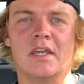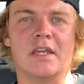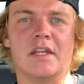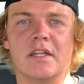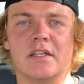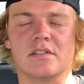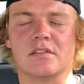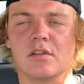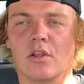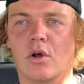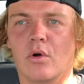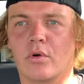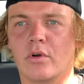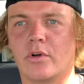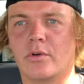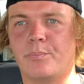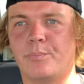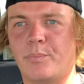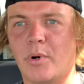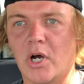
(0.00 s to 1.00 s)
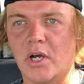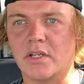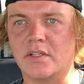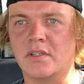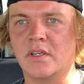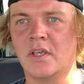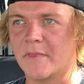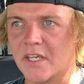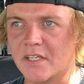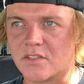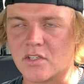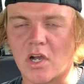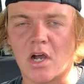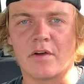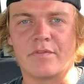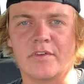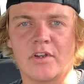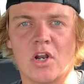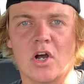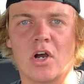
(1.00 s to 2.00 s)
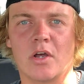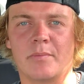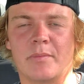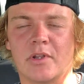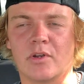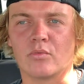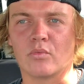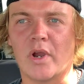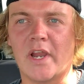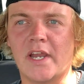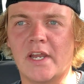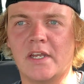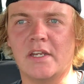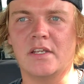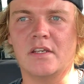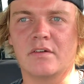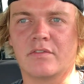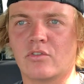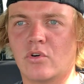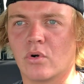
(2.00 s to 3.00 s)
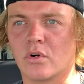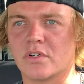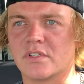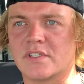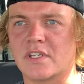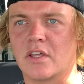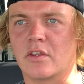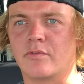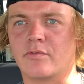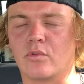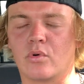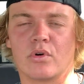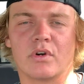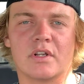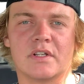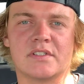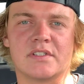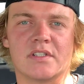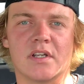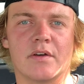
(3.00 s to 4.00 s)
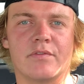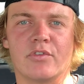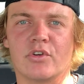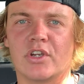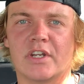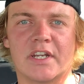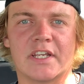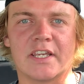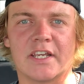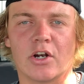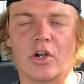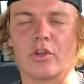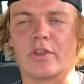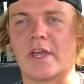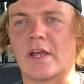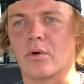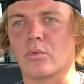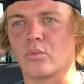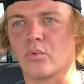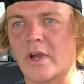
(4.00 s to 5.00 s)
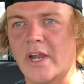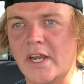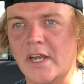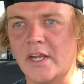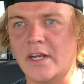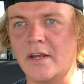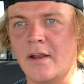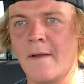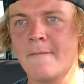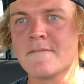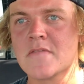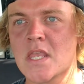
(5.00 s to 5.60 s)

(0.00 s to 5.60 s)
It is lowered, but it's off and on been rainy. Of course, South Florida and stuff, you're gonna get all that rain.